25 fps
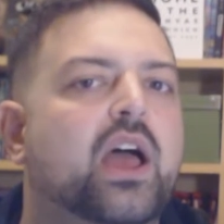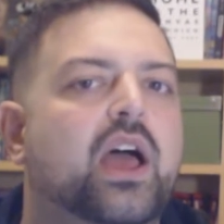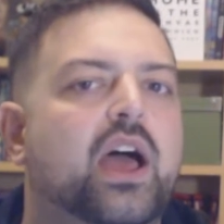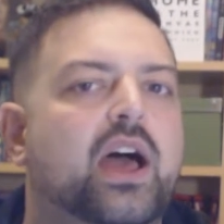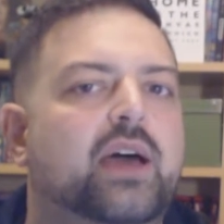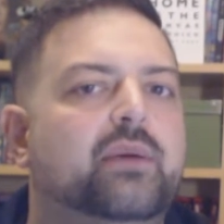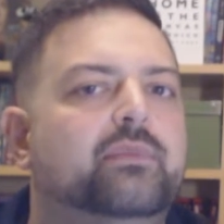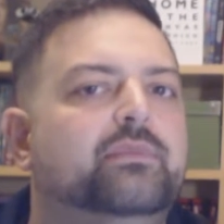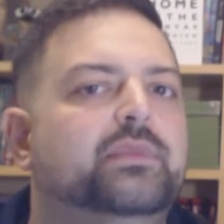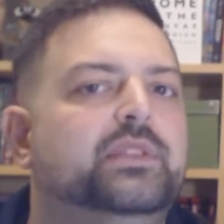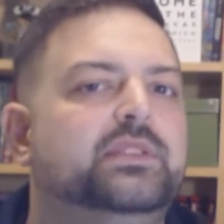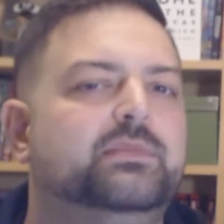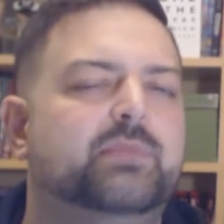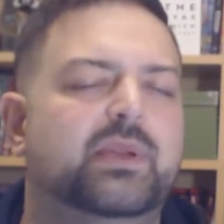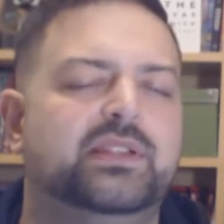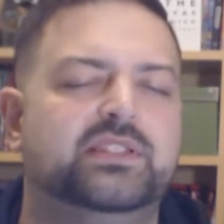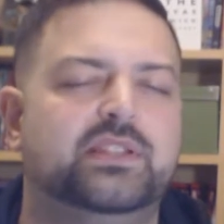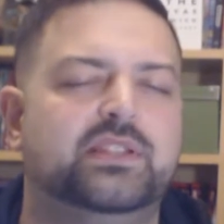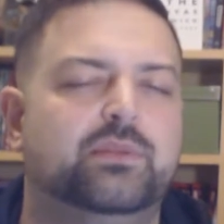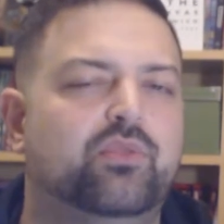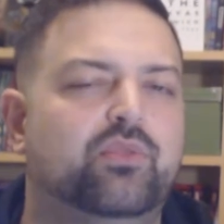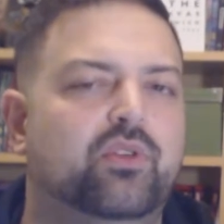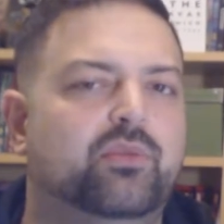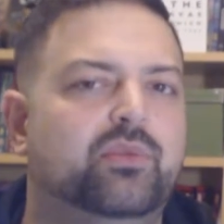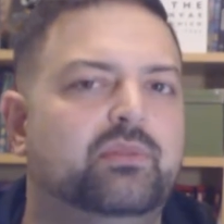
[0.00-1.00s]
I'm
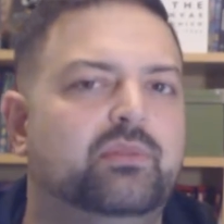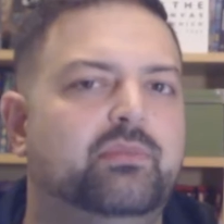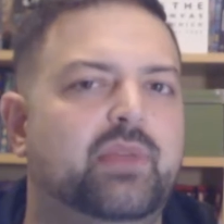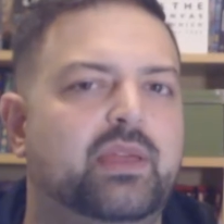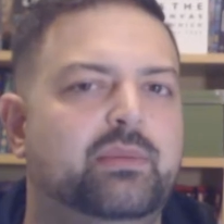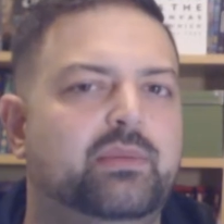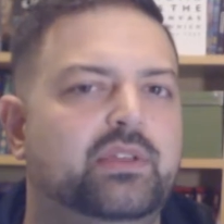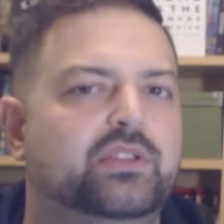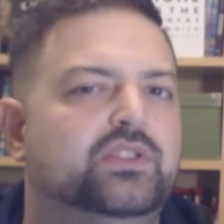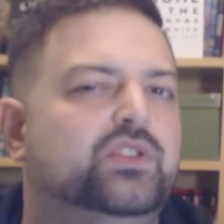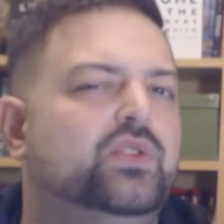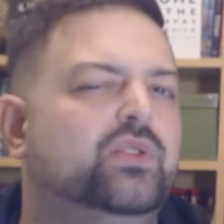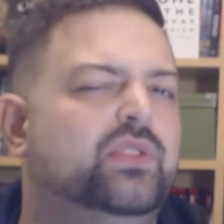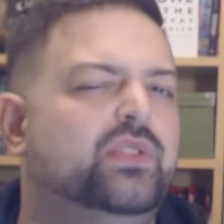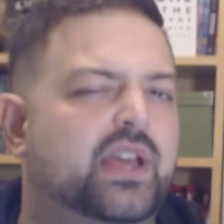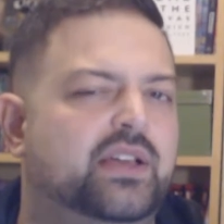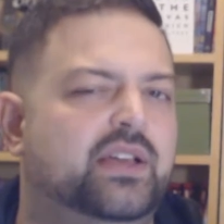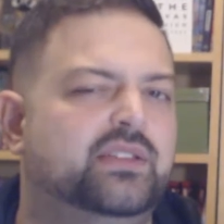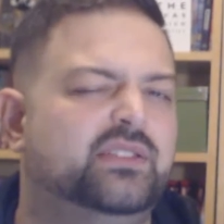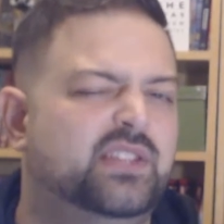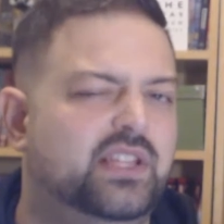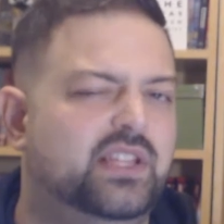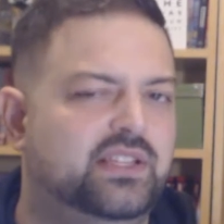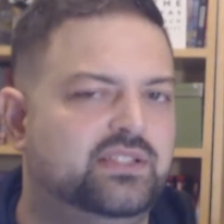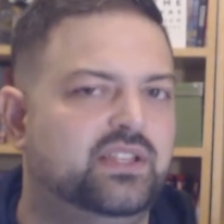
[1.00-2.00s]
expecting probably maybe a
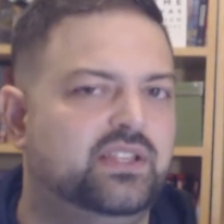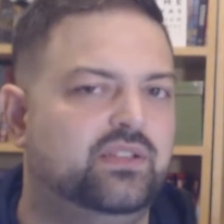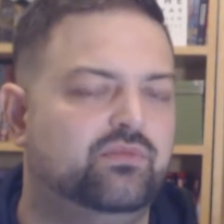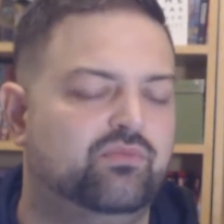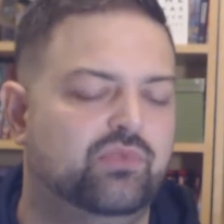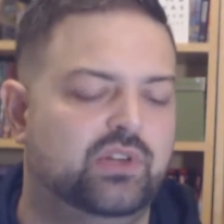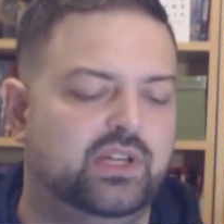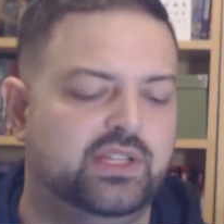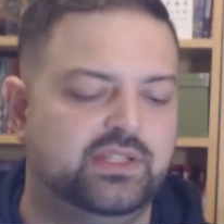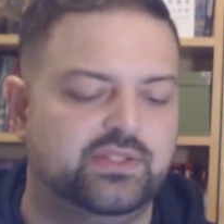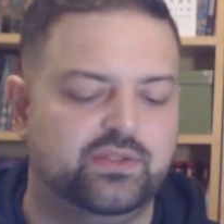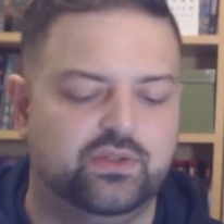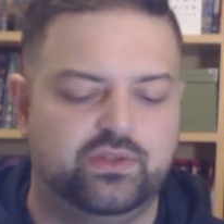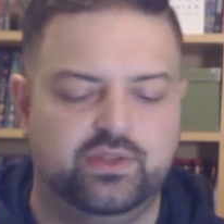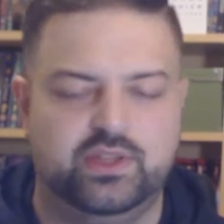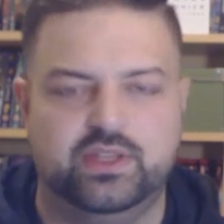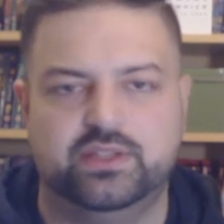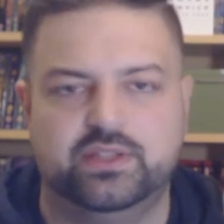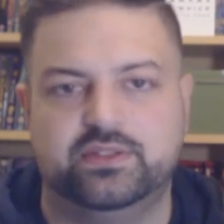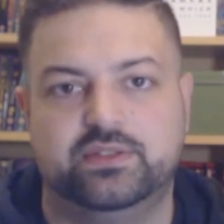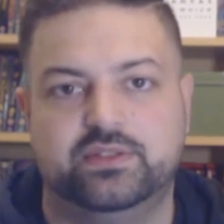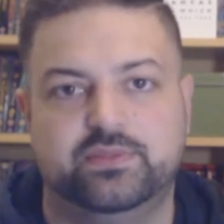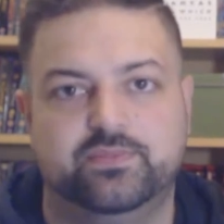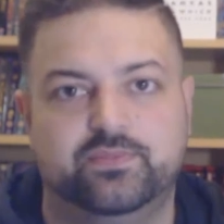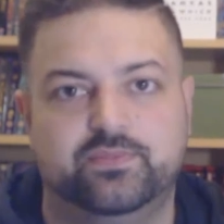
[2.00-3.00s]
2018 release on this.